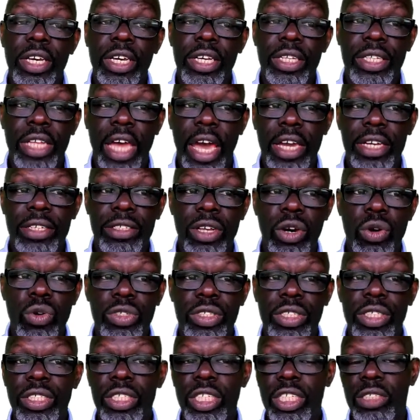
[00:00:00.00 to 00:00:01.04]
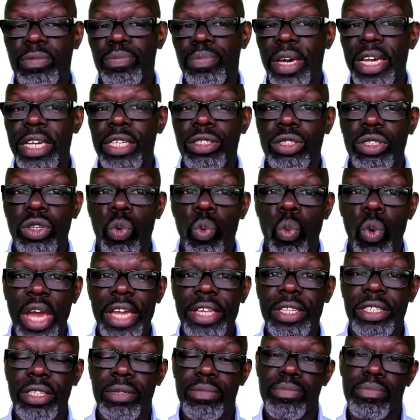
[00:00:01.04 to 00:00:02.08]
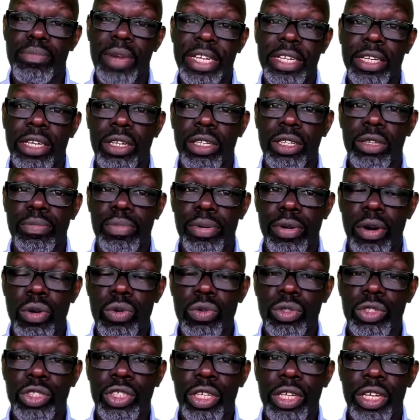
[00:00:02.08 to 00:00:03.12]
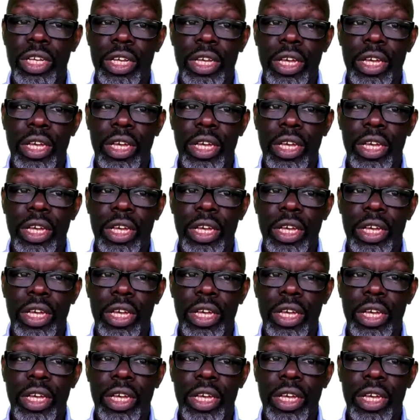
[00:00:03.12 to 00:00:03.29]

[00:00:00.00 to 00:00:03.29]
Diagnosis is based on a Western medical approach.